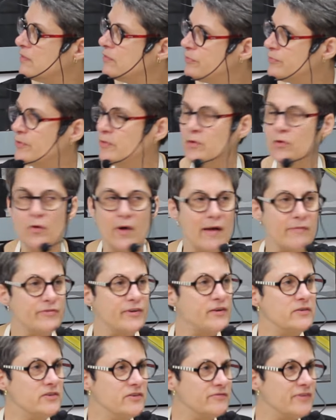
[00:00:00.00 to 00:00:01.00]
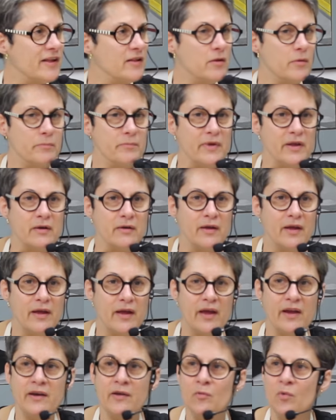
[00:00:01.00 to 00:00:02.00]
photographic development?
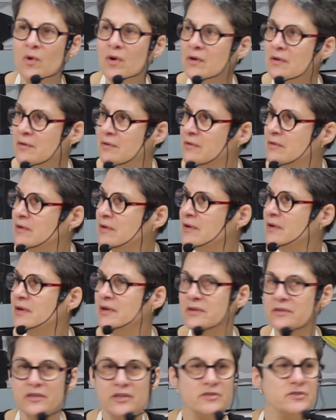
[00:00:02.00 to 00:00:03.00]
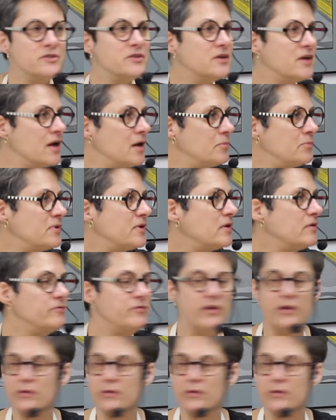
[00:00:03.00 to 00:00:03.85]
Anyone? Just a couple of